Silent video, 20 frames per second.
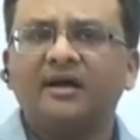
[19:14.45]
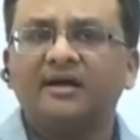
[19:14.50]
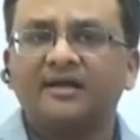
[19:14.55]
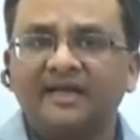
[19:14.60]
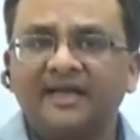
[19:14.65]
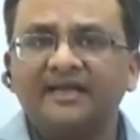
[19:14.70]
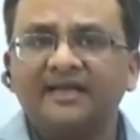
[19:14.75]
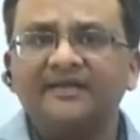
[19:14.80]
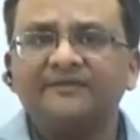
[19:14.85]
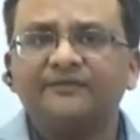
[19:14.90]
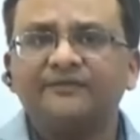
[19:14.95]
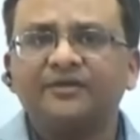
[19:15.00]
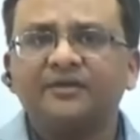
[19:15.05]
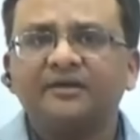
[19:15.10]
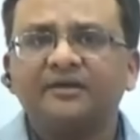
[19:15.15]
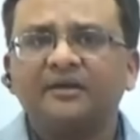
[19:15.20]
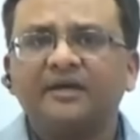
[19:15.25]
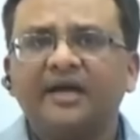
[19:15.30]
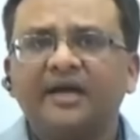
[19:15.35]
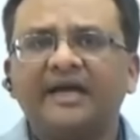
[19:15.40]
arrived,
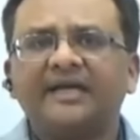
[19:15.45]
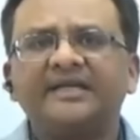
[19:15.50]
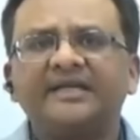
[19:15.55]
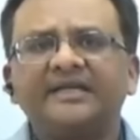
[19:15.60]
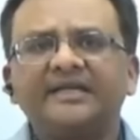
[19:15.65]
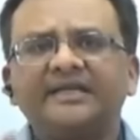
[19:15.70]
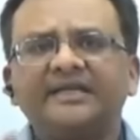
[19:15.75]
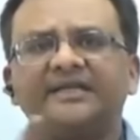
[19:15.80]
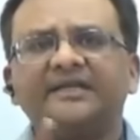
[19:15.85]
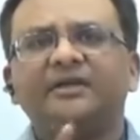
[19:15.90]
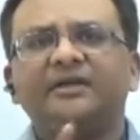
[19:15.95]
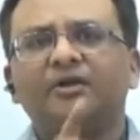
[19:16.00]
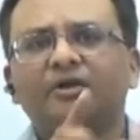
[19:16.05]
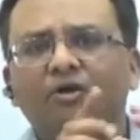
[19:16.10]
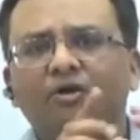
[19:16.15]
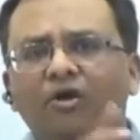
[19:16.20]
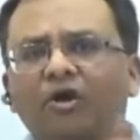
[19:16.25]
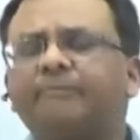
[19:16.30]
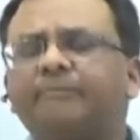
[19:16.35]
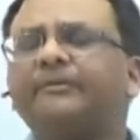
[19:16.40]
and indeed
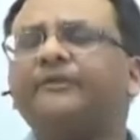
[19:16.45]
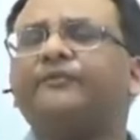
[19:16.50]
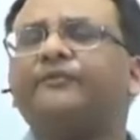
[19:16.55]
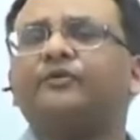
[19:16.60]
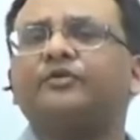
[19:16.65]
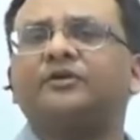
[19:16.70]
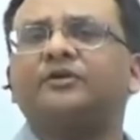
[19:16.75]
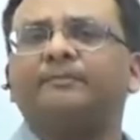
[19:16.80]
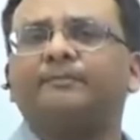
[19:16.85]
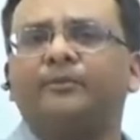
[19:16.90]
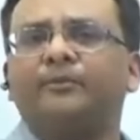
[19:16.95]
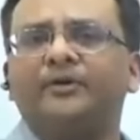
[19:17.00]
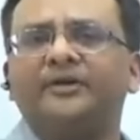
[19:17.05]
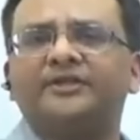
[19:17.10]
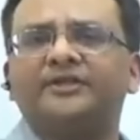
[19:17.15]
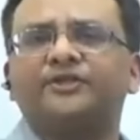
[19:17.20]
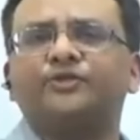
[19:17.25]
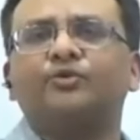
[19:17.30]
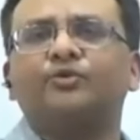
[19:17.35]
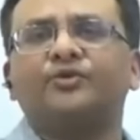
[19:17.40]
long before the
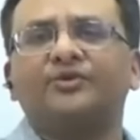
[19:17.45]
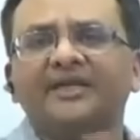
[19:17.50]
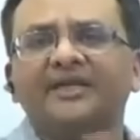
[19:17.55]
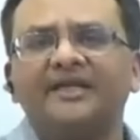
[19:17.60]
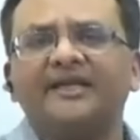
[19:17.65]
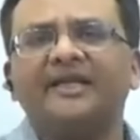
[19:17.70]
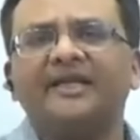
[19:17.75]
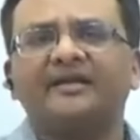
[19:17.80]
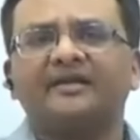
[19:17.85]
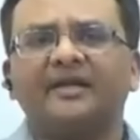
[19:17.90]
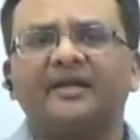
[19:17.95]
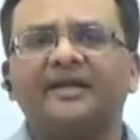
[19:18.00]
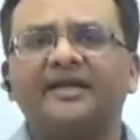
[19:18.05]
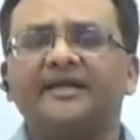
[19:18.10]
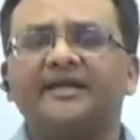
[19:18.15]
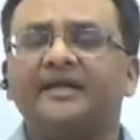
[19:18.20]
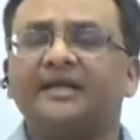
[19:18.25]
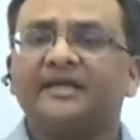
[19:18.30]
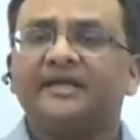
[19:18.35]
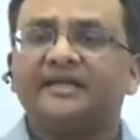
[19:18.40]
poets could read and
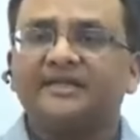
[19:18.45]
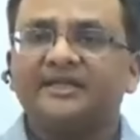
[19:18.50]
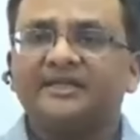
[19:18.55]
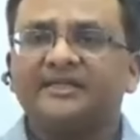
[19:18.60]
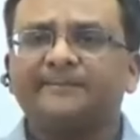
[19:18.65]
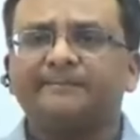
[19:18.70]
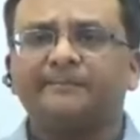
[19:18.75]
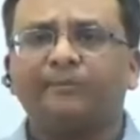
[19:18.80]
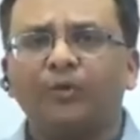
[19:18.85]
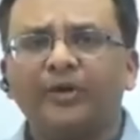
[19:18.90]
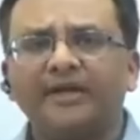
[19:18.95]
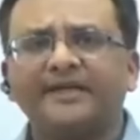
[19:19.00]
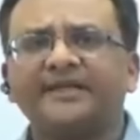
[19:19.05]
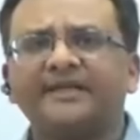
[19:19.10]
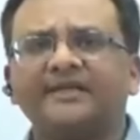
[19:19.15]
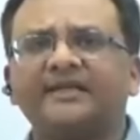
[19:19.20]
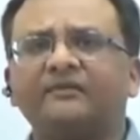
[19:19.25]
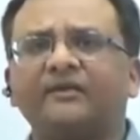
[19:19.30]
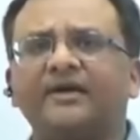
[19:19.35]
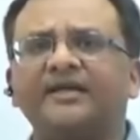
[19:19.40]
write, these
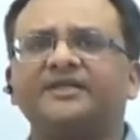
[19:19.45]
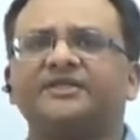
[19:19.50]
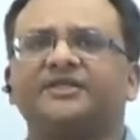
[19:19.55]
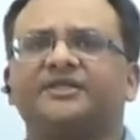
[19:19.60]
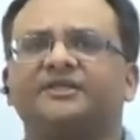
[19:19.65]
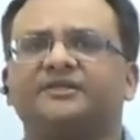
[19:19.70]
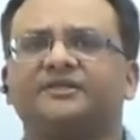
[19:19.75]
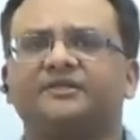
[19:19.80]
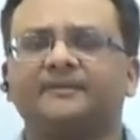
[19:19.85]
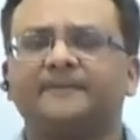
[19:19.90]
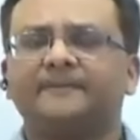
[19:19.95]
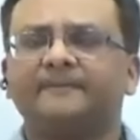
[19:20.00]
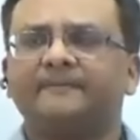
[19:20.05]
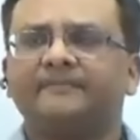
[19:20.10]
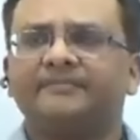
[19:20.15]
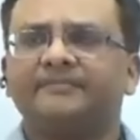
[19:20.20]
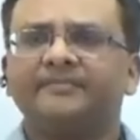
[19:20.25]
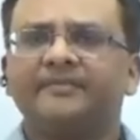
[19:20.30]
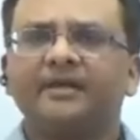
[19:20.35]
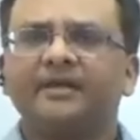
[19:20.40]
poetic devices
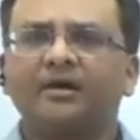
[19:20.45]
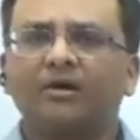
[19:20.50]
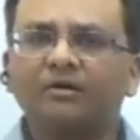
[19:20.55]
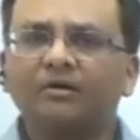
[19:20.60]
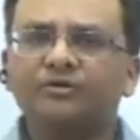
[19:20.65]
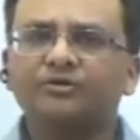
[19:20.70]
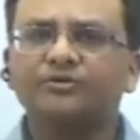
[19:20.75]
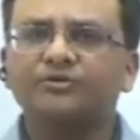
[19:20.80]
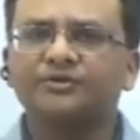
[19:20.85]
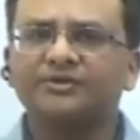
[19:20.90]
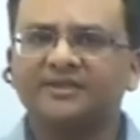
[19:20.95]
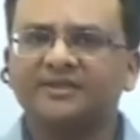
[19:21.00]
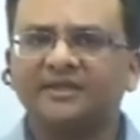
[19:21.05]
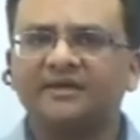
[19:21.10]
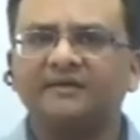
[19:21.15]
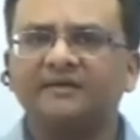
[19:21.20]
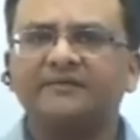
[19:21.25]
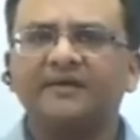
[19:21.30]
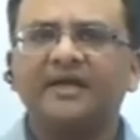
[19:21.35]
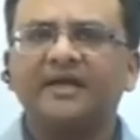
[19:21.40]
also
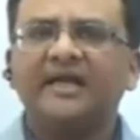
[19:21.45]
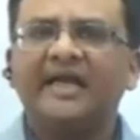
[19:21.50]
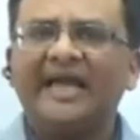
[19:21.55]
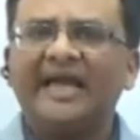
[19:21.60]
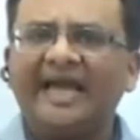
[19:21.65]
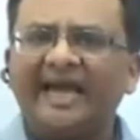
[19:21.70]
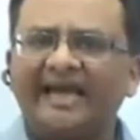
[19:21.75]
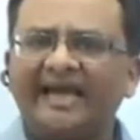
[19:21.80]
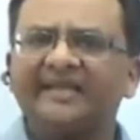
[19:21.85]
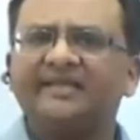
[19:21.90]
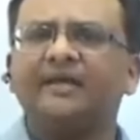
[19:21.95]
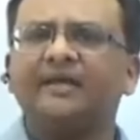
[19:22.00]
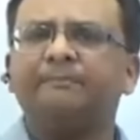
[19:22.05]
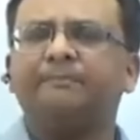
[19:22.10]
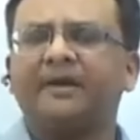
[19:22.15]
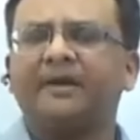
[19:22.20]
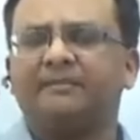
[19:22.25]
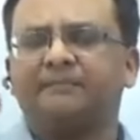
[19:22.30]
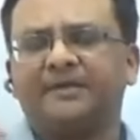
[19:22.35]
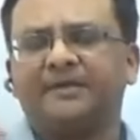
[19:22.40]
served another
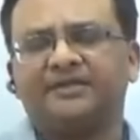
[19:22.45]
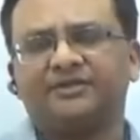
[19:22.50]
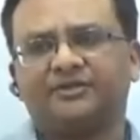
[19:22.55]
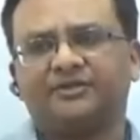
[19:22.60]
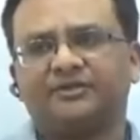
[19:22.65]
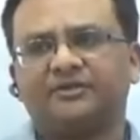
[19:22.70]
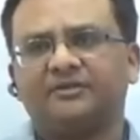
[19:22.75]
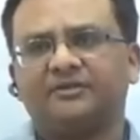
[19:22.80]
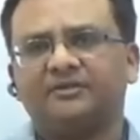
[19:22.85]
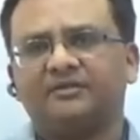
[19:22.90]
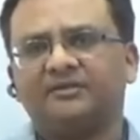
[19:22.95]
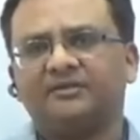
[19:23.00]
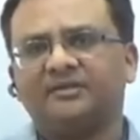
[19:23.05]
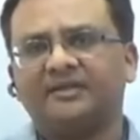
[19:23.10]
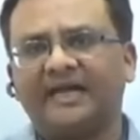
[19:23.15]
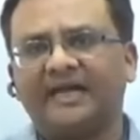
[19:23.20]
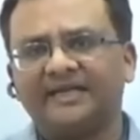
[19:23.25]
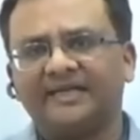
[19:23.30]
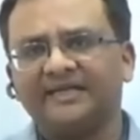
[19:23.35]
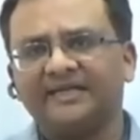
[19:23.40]
purpose,
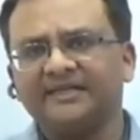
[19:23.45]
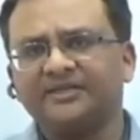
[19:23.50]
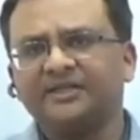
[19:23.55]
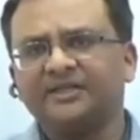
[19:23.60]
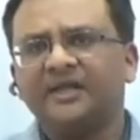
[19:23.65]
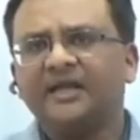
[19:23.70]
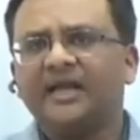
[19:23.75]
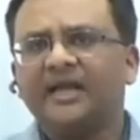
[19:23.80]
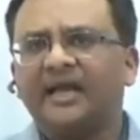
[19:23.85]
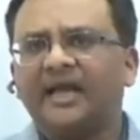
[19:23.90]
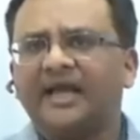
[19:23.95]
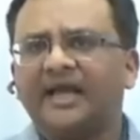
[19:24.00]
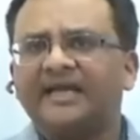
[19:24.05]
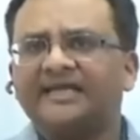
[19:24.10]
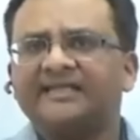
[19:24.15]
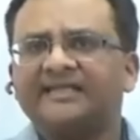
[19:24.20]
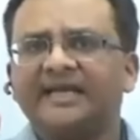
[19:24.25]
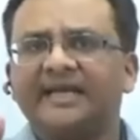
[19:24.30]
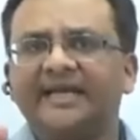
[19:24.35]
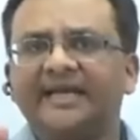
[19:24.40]
that is,
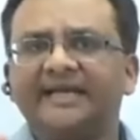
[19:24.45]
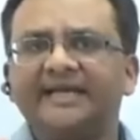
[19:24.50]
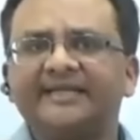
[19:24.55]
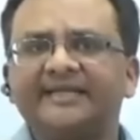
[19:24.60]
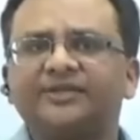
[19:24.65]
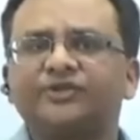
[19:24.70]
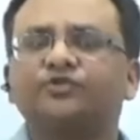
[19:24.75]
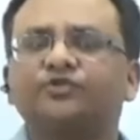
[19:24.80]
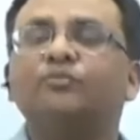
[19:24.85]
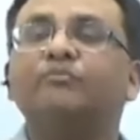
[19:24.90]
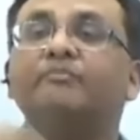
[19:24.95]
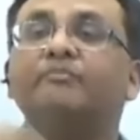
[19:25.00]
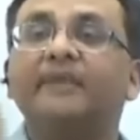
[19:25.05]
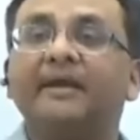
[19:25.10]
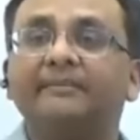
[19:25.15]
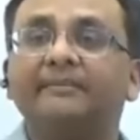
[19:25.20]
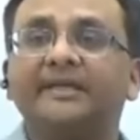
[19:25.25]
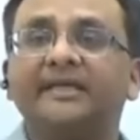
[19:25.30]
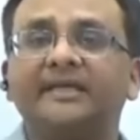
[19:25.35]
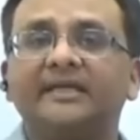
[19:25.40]
as aids to
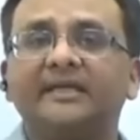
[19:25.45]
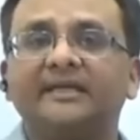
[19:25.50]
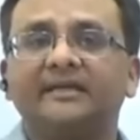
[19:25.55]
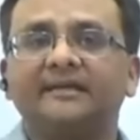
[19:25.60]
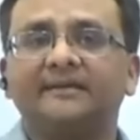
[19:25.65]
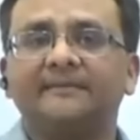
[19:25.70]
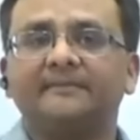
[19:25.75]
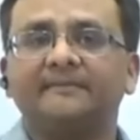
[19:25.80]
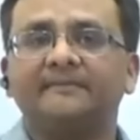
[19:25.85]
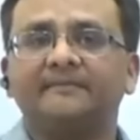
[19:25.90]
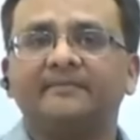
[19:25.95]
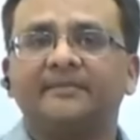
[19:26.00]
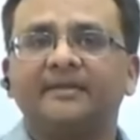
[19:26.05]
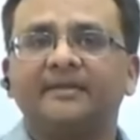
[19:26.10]
memory.